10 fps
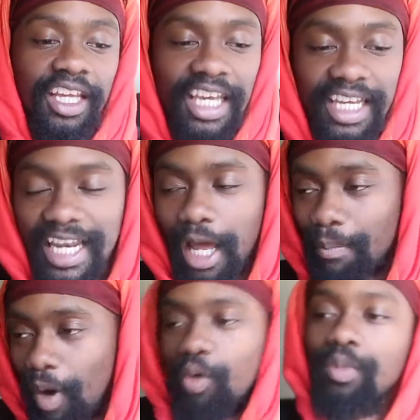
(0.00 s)
In that
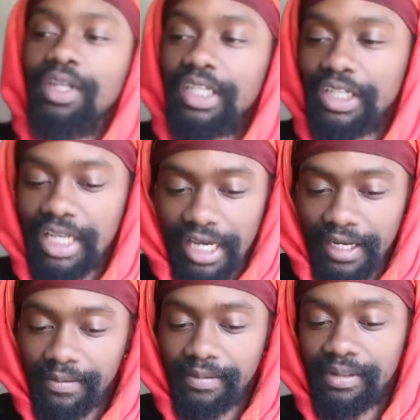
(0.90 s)
moment,
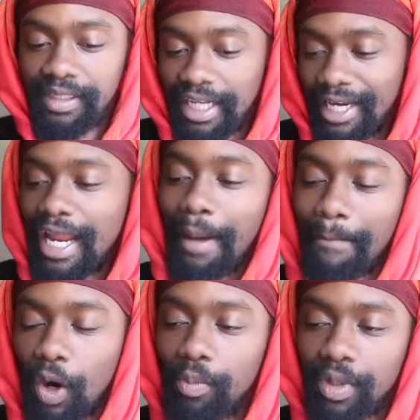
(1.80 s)
yeah,
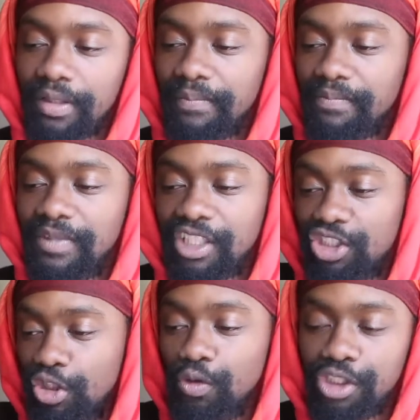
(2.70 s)
the
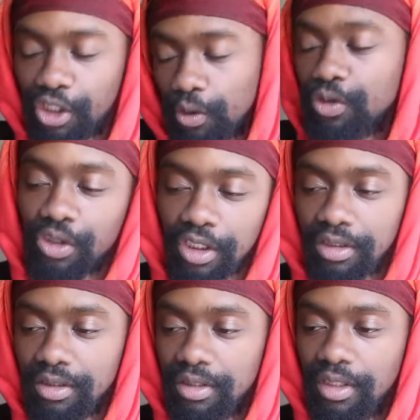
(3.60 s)
two children